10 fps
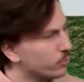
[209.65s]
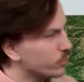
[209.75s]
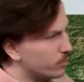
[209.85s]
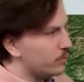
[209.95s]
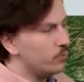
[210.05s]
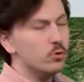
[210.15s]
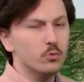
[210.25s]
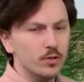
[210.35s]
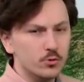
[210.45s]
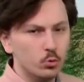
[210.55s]
We're going to be a few
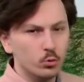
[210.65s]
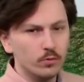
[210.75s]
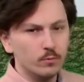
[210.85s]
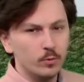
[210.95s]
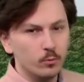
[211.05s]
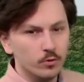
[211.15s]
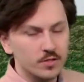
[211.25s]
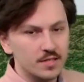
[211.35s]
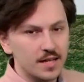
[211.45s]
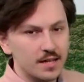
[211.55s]
degrees cooler than we were
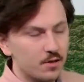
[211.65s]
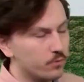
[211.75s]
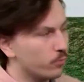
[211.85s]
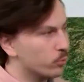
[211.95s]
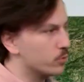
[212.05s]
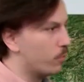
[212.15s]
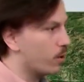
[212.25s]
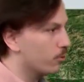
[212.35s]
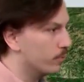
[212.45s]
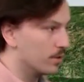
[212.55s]
today here for
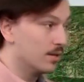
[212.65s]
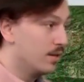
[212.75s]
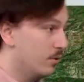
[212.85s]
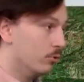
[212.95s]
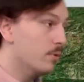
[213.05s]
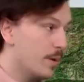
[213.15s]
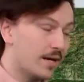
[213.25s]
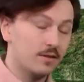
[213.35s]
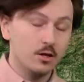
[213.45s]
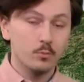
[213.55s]
tomorrow. But we'll be back
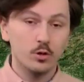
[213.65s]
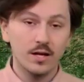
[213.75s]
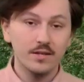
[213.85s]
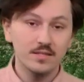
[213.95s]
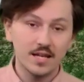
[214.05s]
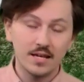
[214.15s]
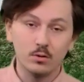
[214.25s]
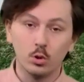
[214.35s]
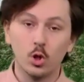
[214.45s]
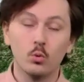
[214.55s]
in the upper 90s and
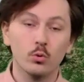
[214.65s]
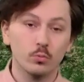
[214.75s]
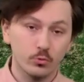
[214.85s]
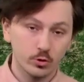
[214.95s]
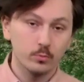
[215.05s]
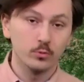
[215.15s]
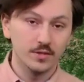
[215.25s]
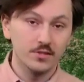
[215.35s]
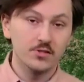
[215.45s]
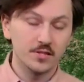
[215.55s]
lower triple
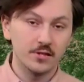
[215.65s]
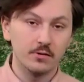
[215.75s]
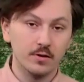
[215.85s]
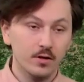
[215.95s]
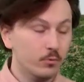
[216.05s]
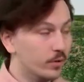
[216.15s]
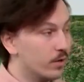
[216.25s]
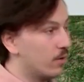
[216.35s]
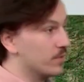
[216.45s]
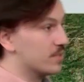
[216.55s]
digits here when
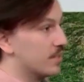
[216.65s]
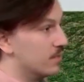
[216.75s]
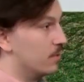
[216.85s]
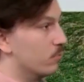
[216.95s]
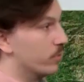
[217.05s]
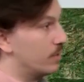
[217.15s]
all is said and done with it.